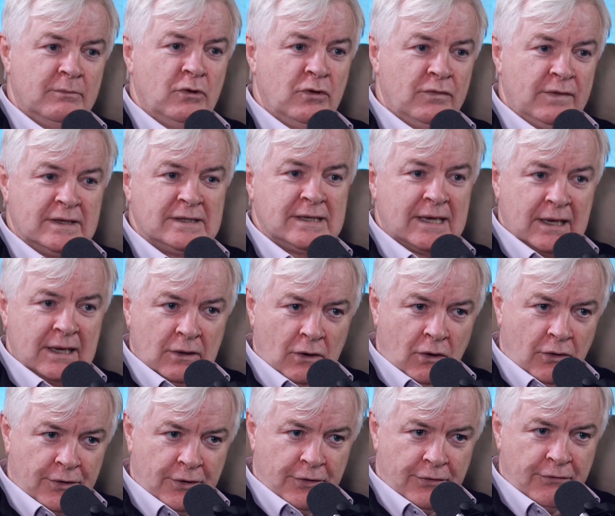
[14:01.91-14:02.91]
the movie is like a
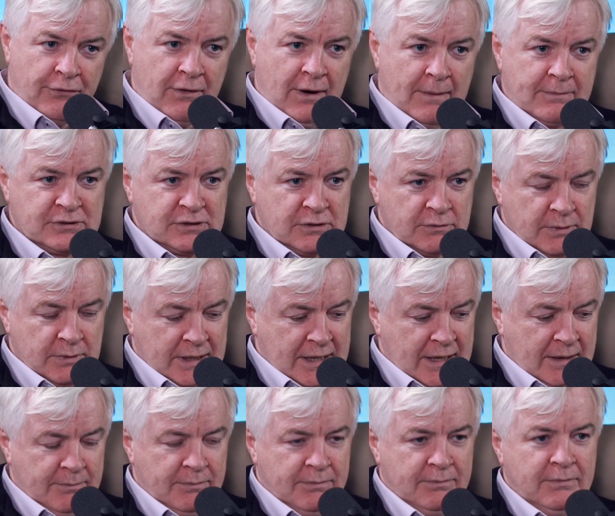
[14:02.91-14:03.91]
Law and Order episode. We
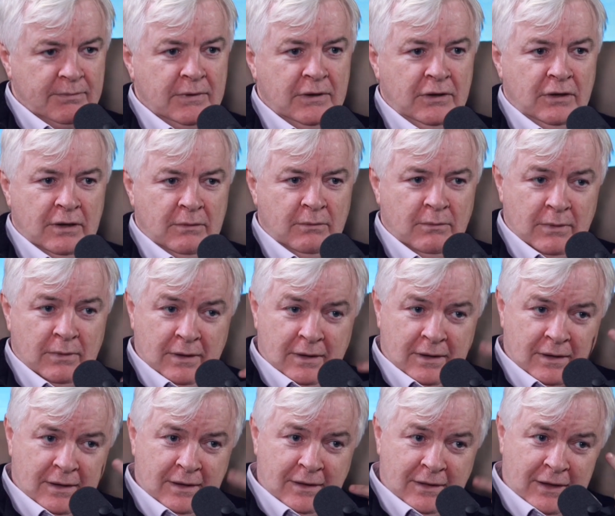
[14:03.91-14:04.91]
keep
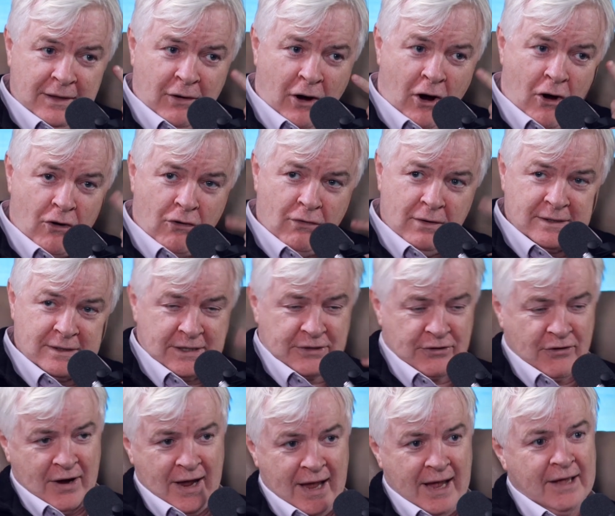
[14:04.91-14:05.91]
the horror is in
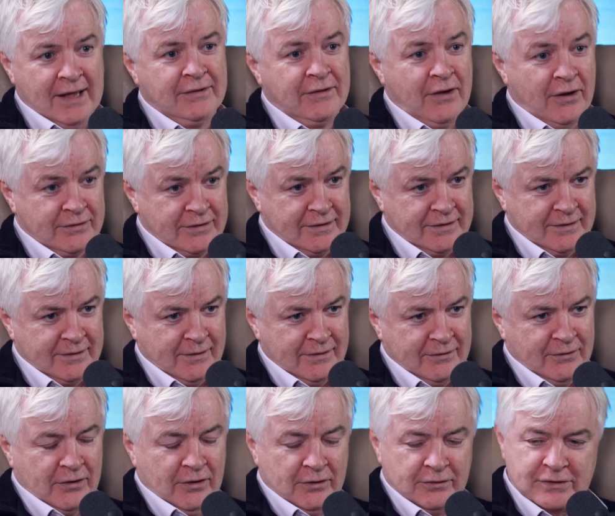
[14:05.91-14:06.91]
your head, not in the,
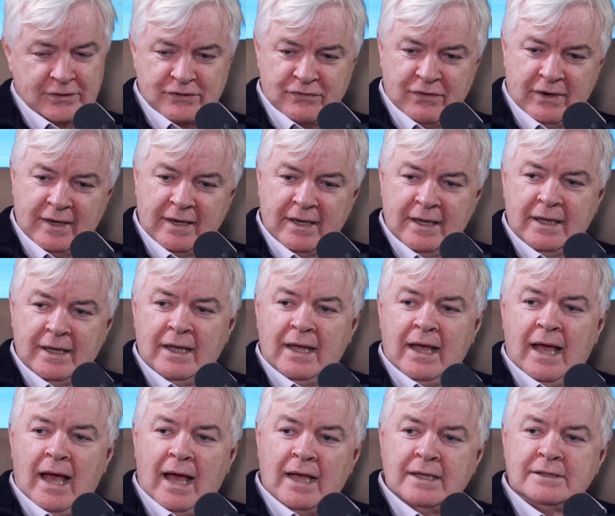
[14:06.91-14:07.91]
not on the screen,
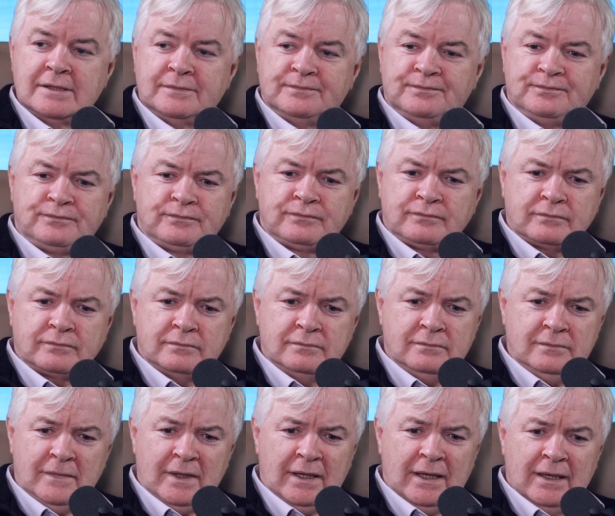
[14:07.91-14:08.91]
and
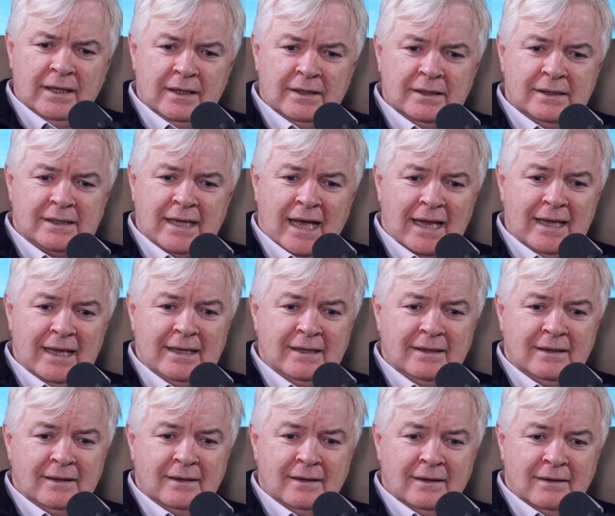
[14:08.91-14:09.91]
mm.
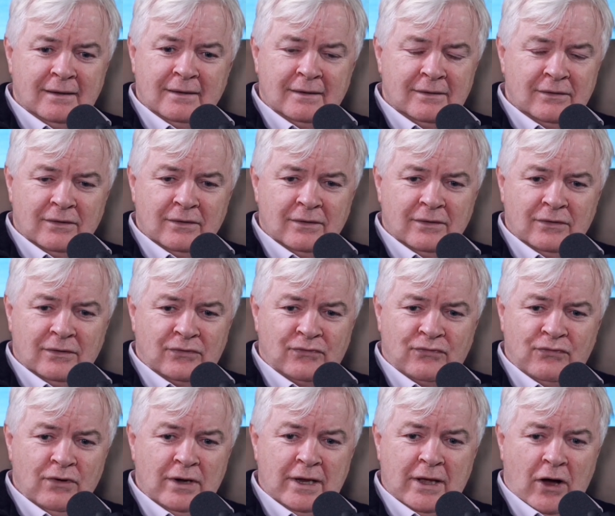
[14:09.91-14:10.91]
telling
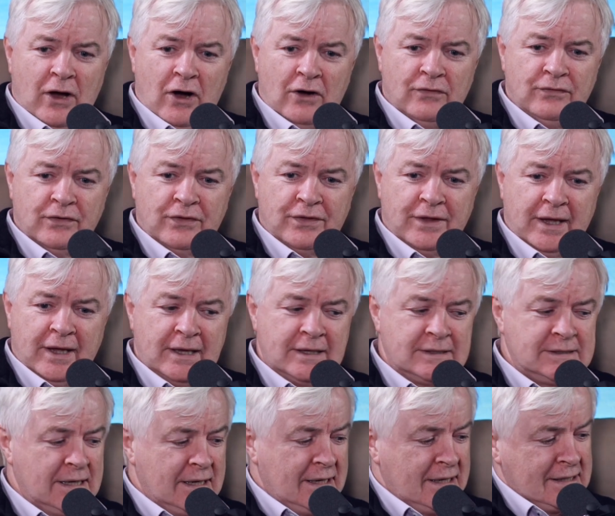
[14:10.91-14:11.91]
truly awful
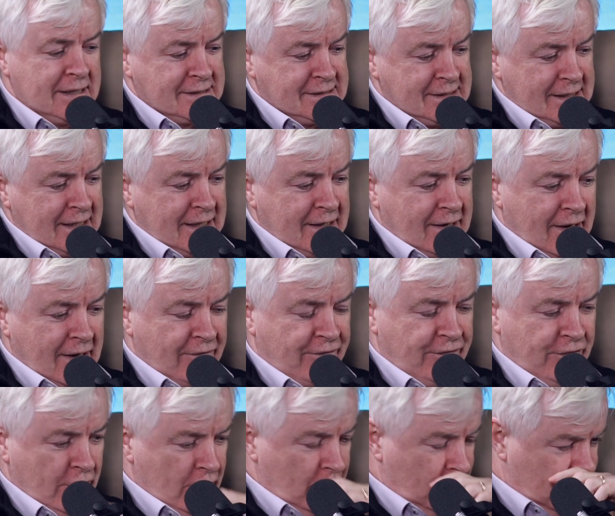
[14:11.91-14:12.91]
things. Sitting a
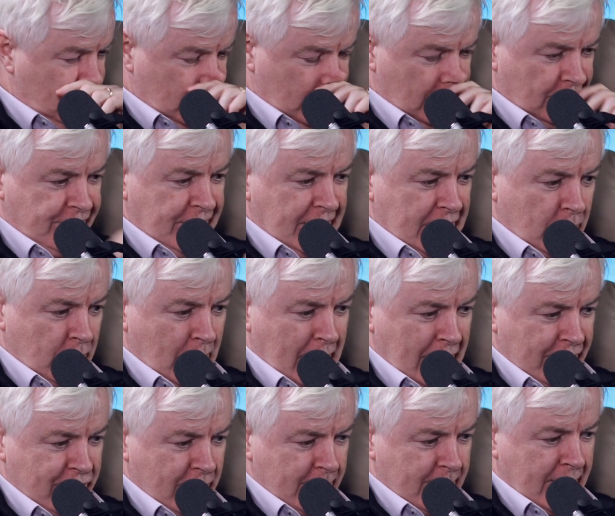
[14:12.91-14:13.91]
few feet
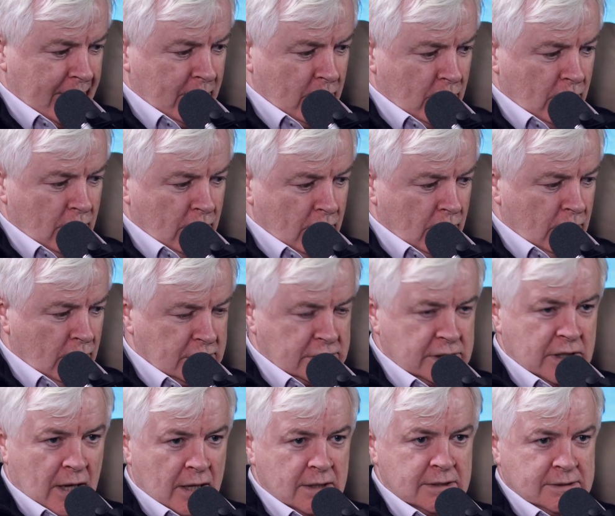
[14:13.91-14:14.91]
away from me was
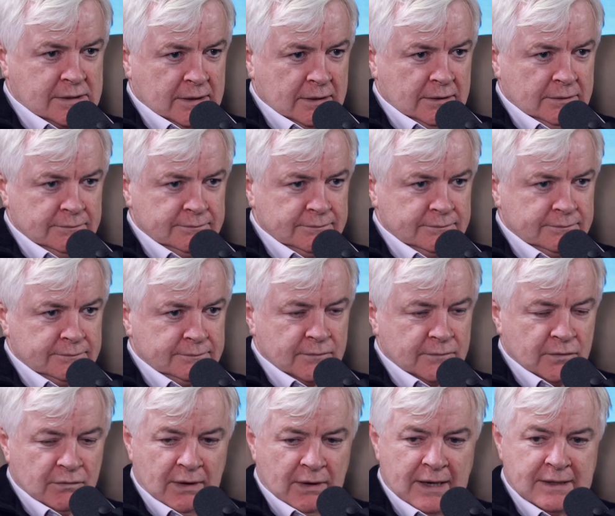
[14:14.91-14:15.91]
Gosnell,
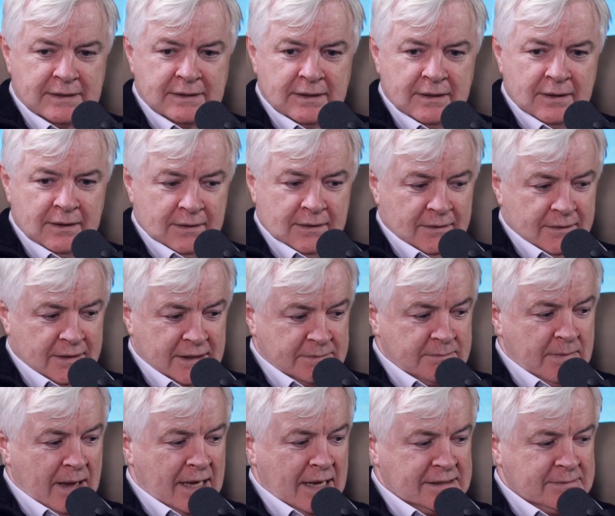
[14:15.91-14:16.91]
right? This
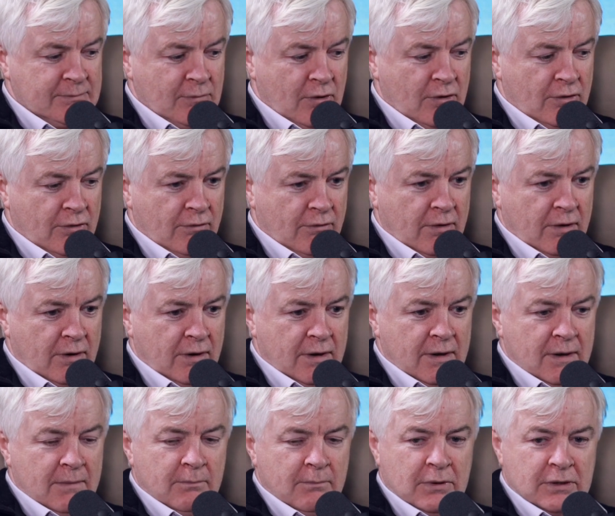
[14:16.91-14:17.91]
mass murderer,
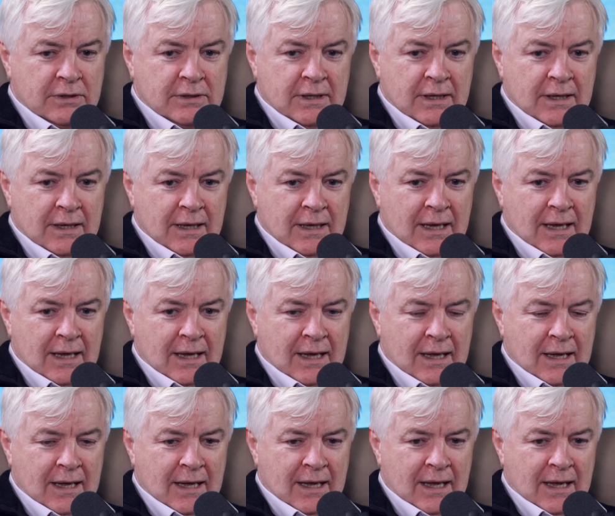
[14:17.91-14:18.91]
but
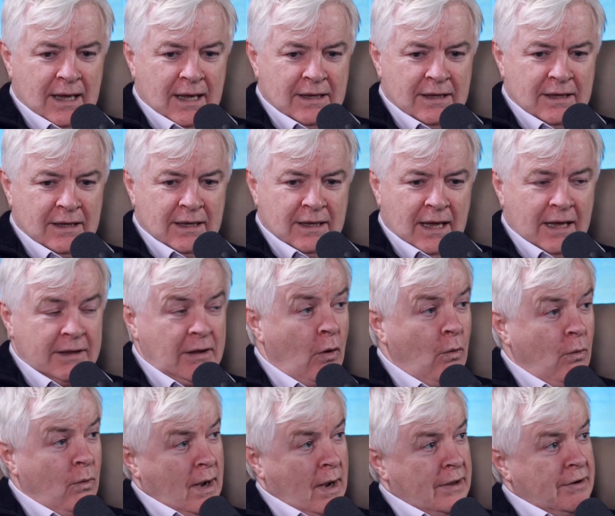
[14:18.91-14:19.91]
and
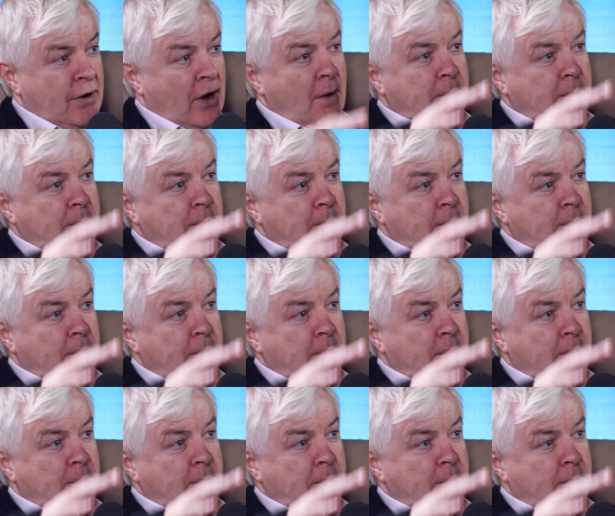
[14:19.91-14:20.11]
oh, and